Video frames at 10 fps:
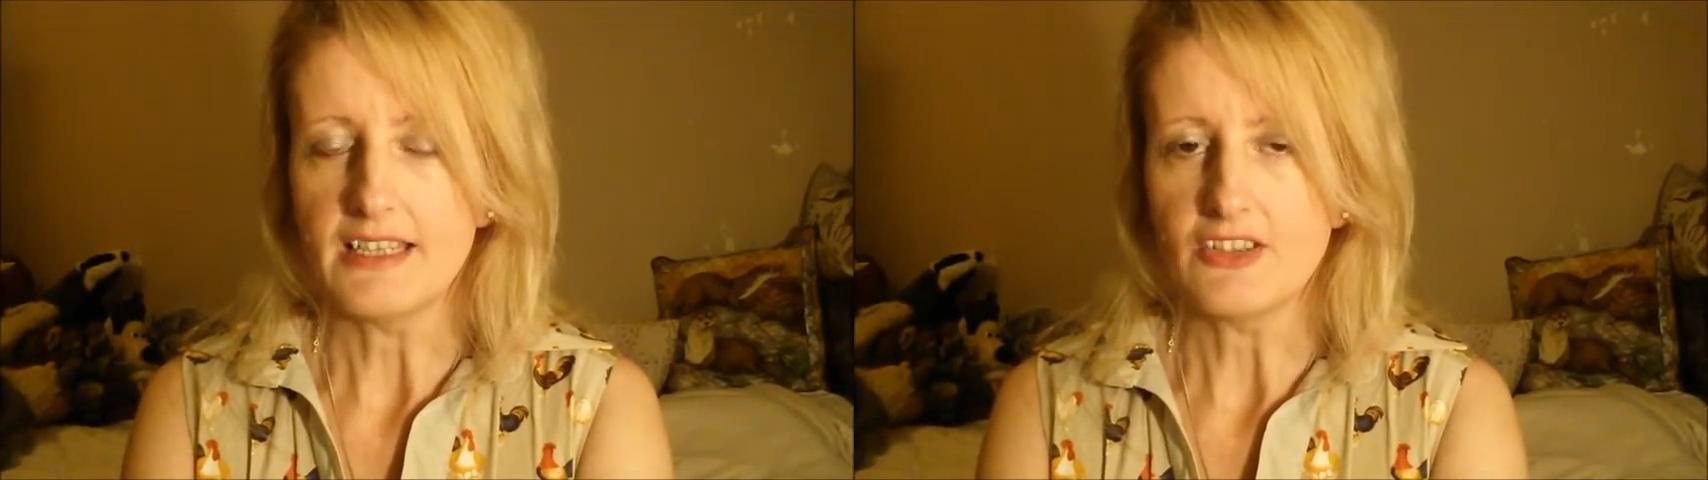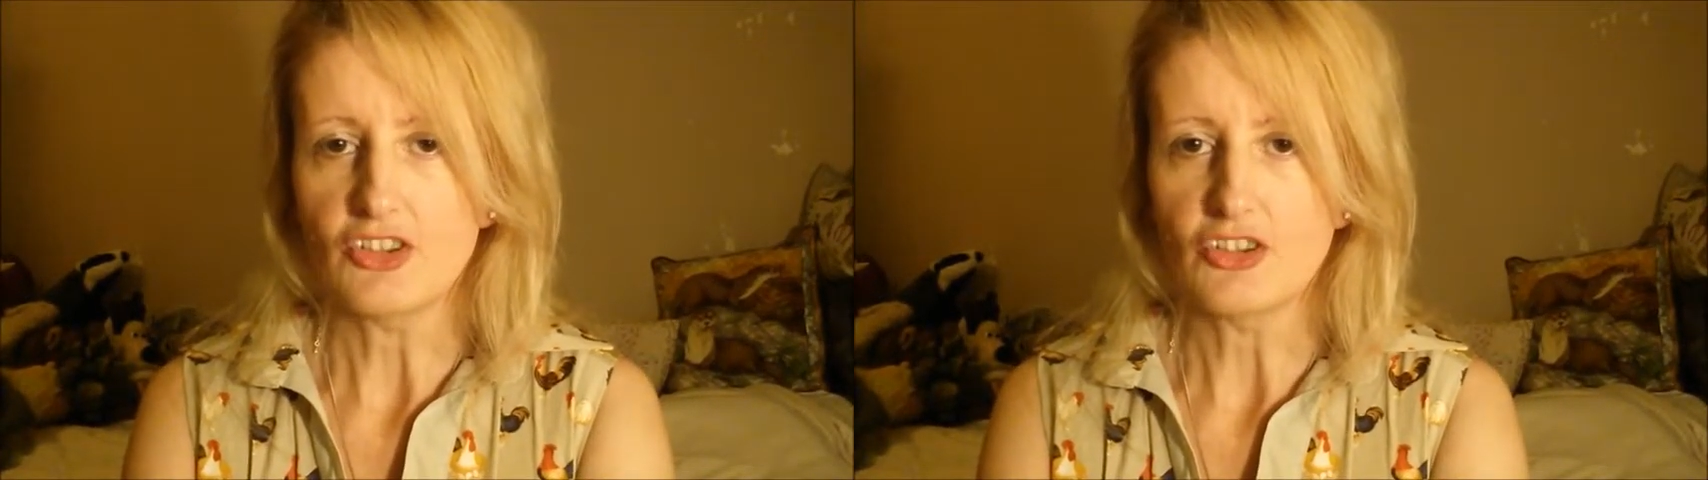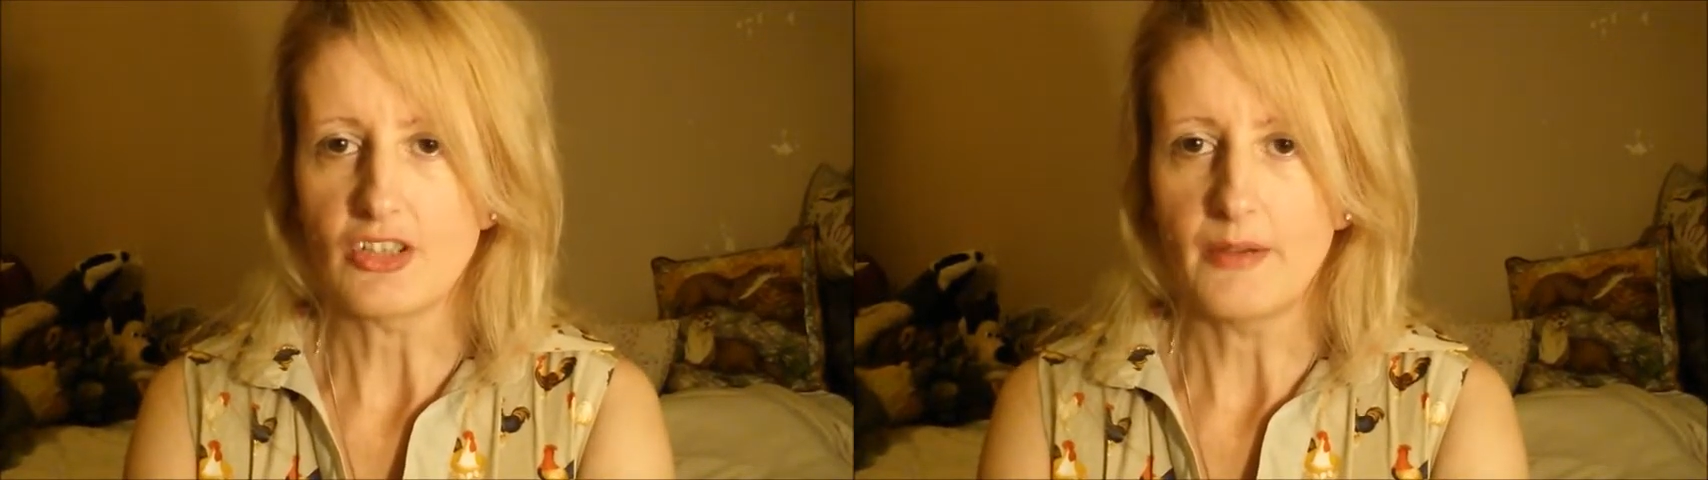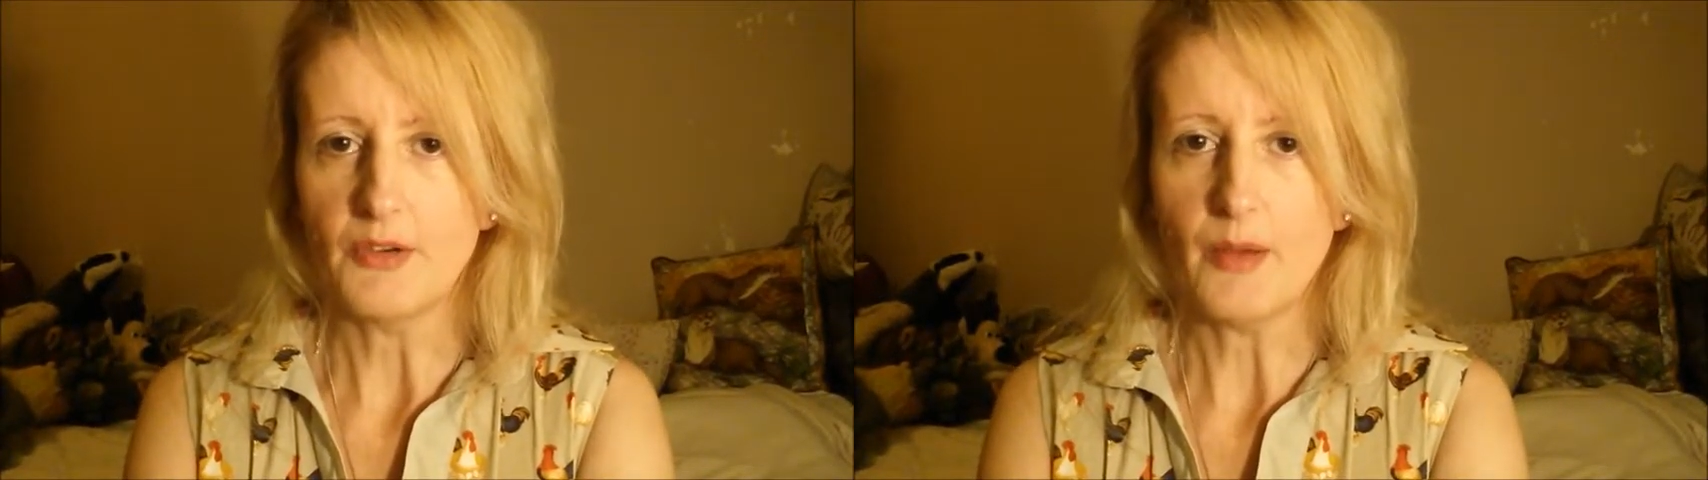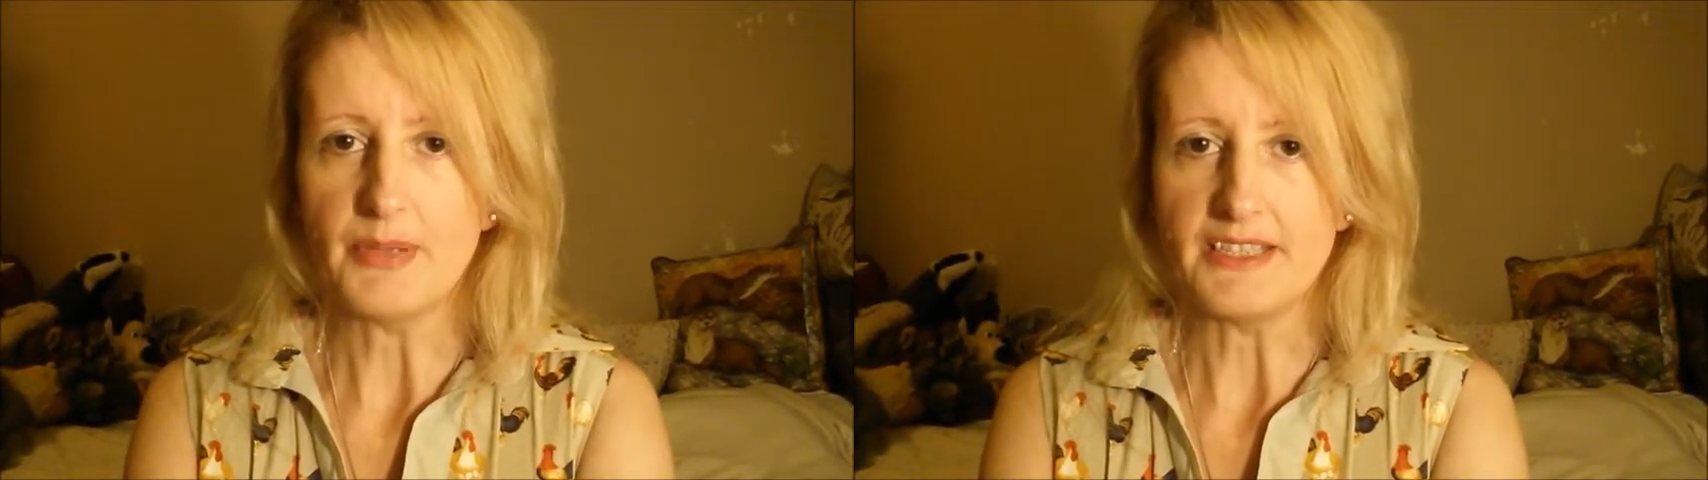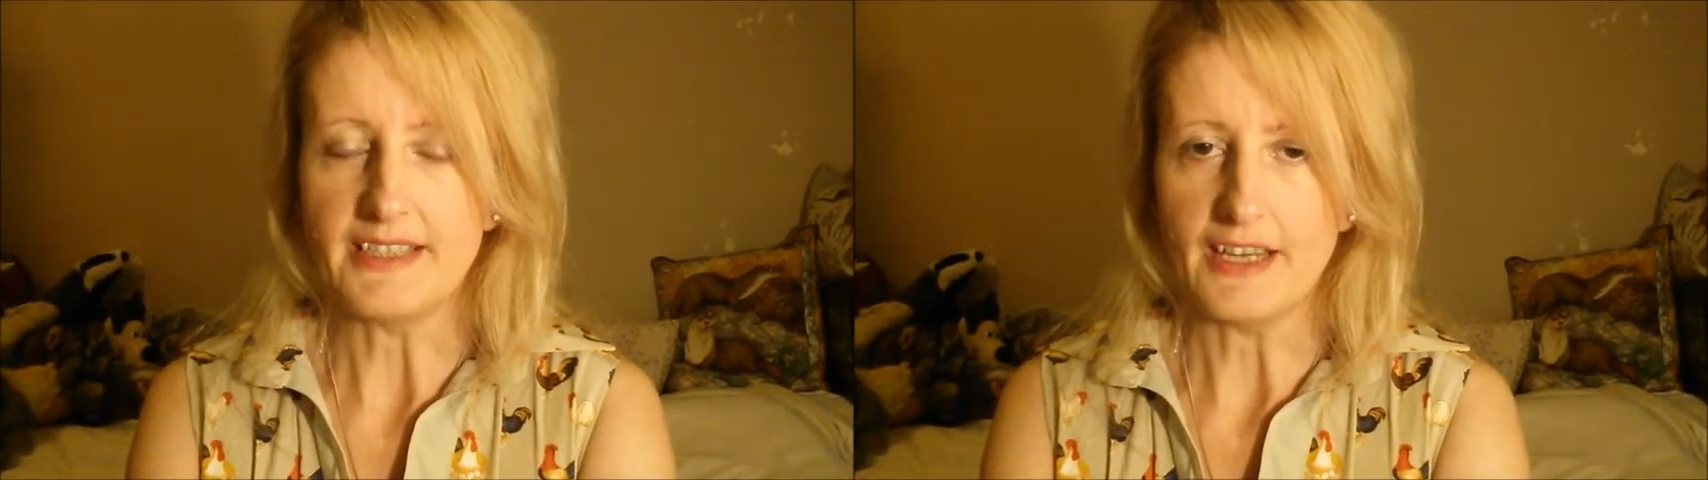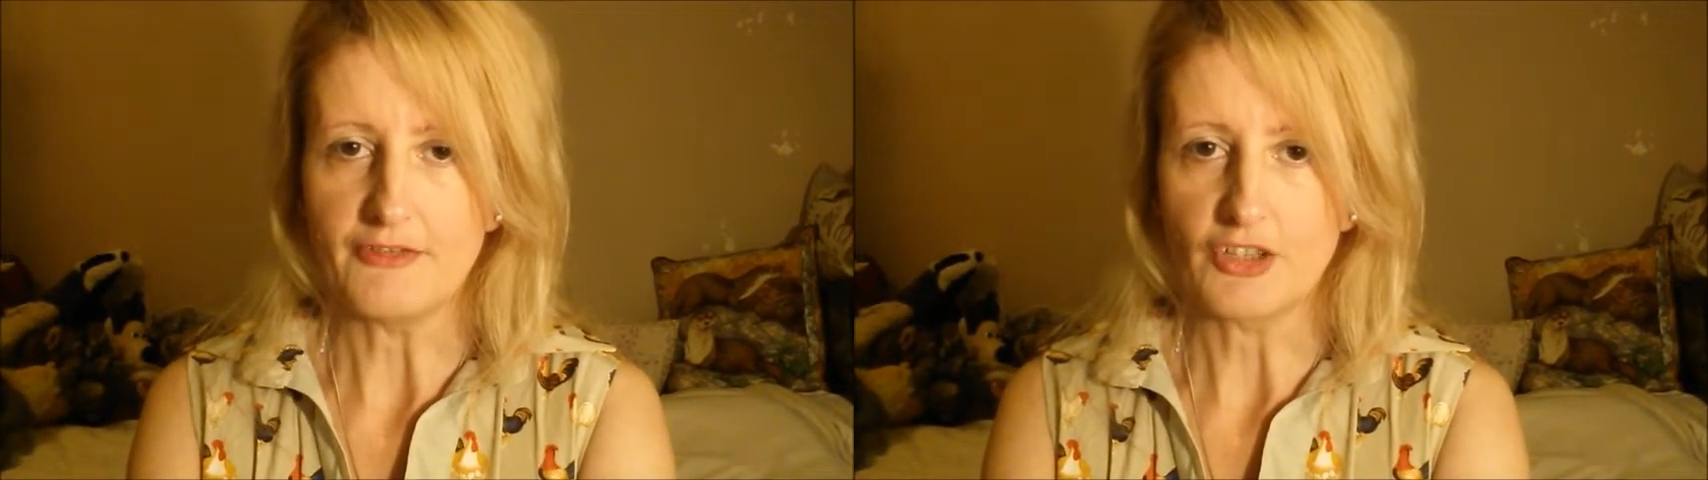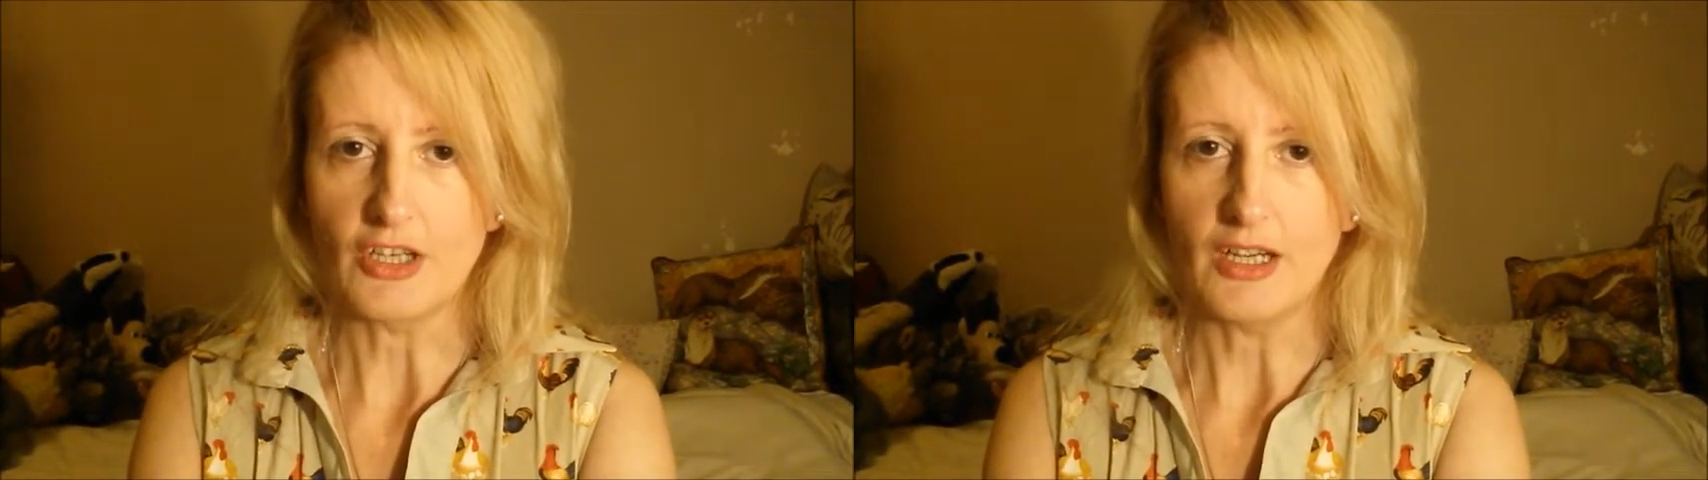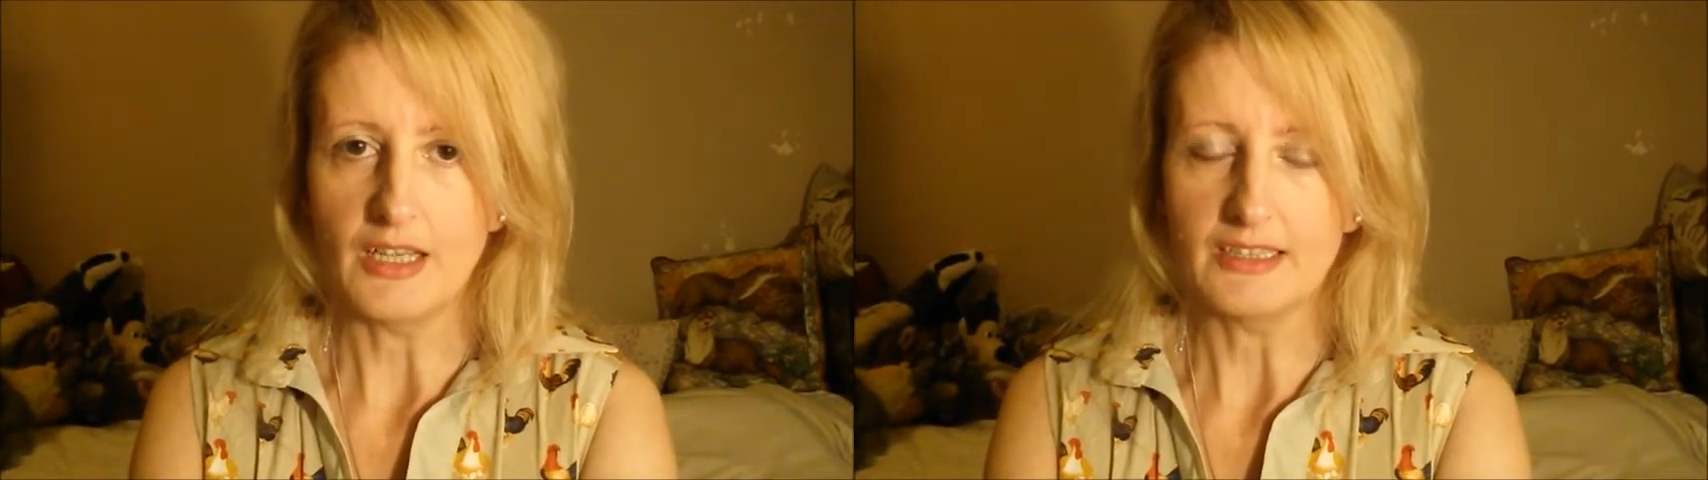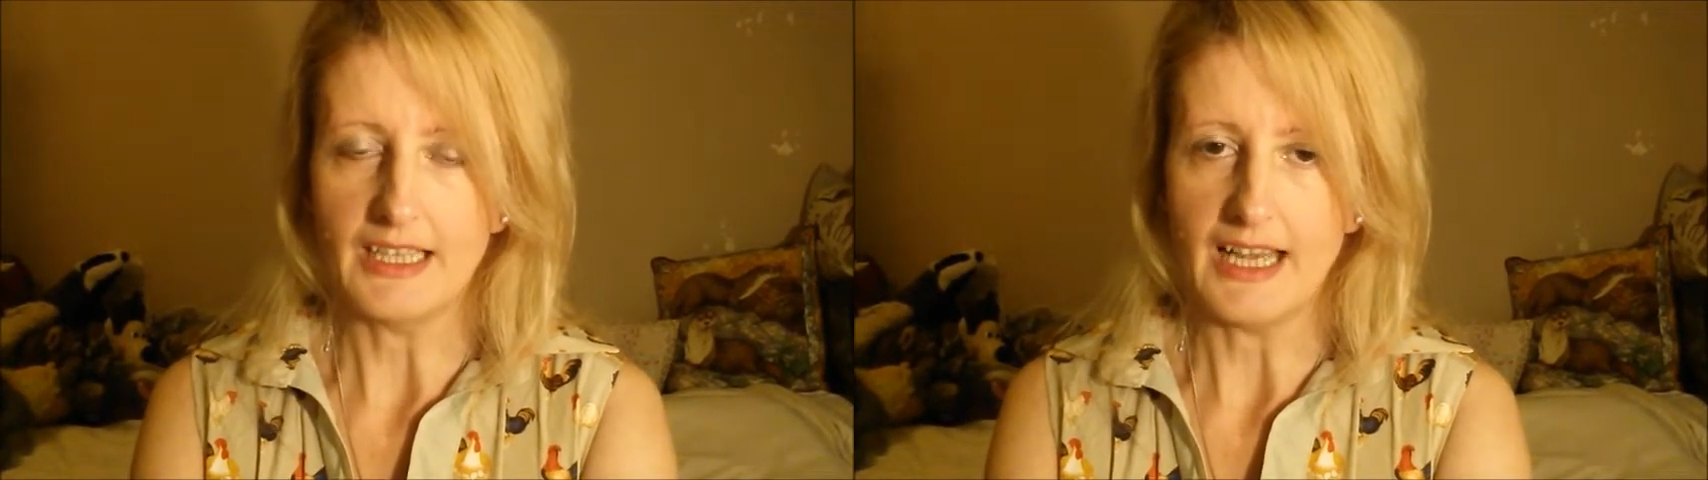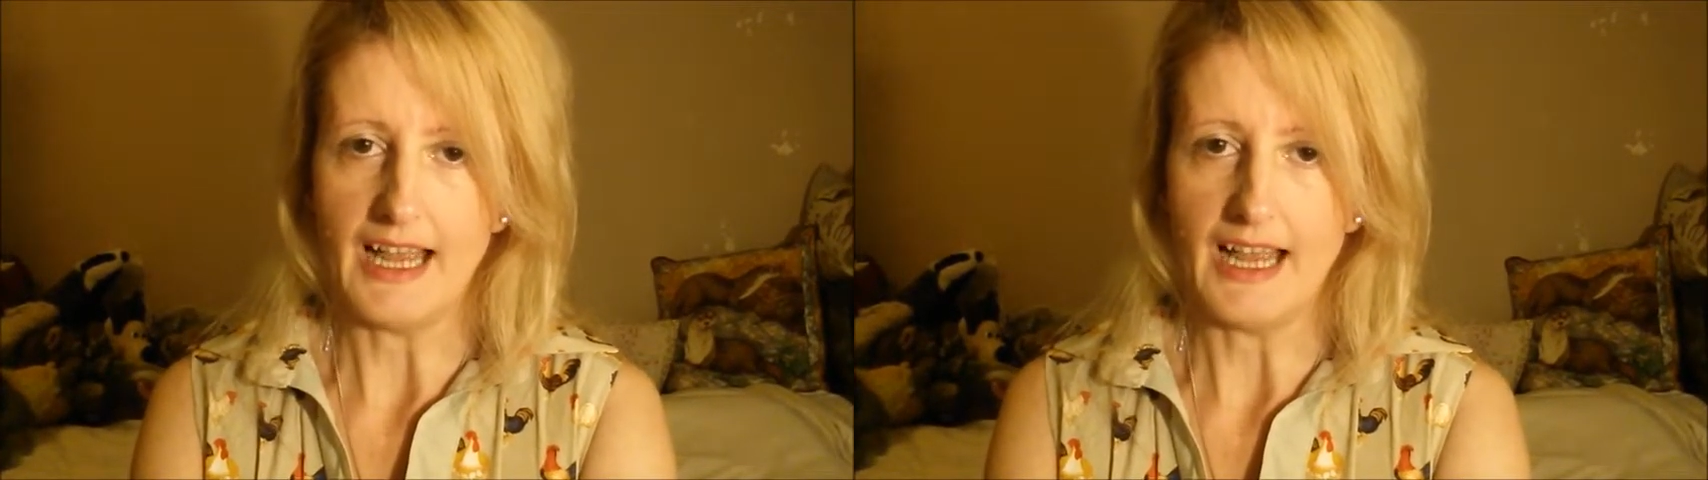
It's just, I'm not a PDF girl.